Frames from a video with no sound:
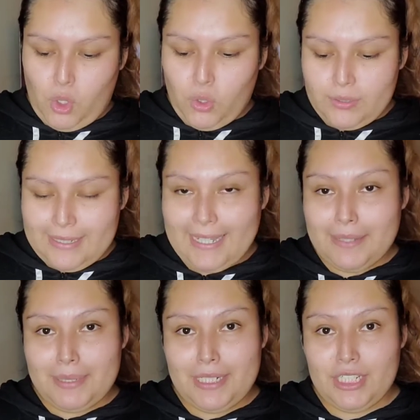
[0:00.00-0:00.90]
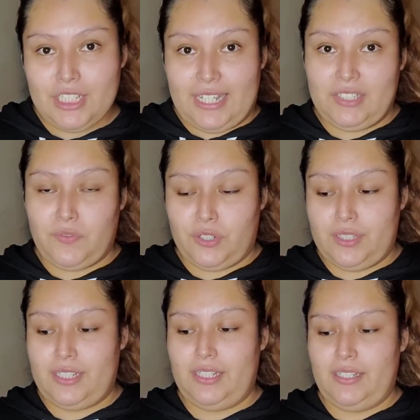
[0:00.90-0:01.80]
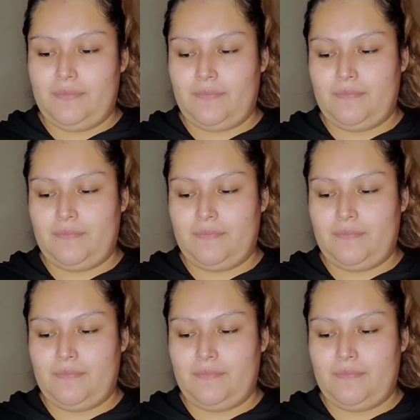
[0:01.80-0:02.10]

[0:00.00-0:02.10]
Old Navy in a size 14.